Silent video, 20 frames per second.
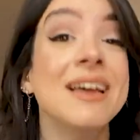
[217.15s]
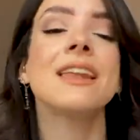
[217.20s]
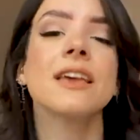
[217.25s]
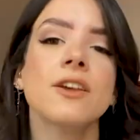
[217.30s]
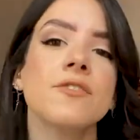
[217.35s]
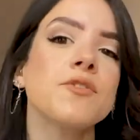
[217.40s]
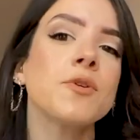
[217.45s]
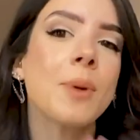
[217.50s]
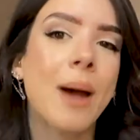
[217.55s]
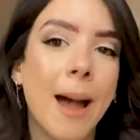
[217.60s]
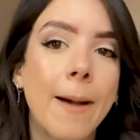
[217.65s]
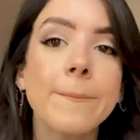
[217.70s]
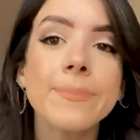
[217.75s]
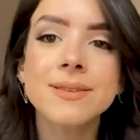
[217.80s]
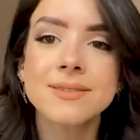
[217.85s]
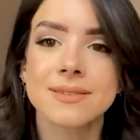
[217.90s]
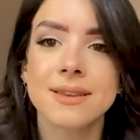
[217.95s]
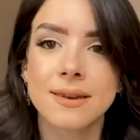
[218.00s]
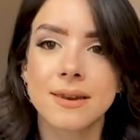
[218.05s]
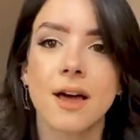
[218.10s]
Like, if you
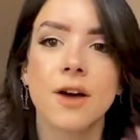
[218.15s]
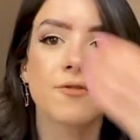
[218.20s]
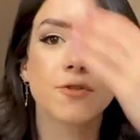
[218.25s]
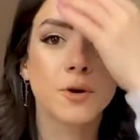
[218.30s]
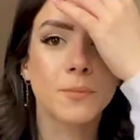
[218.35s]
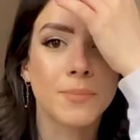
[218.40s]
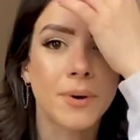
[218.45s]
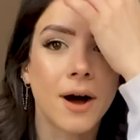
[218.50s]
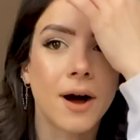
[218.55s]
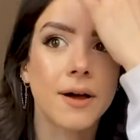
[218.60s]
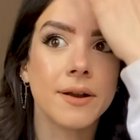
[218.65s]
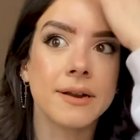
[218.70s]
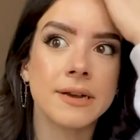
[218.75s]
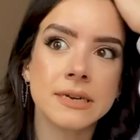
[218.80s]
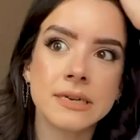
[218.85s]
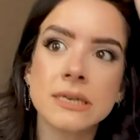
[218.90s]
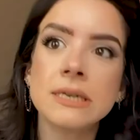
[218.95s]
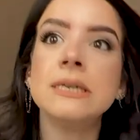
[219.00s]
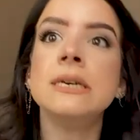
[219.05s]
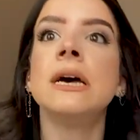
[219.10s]
happen to love your
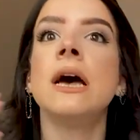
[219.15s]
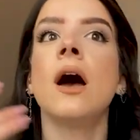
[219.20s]
partner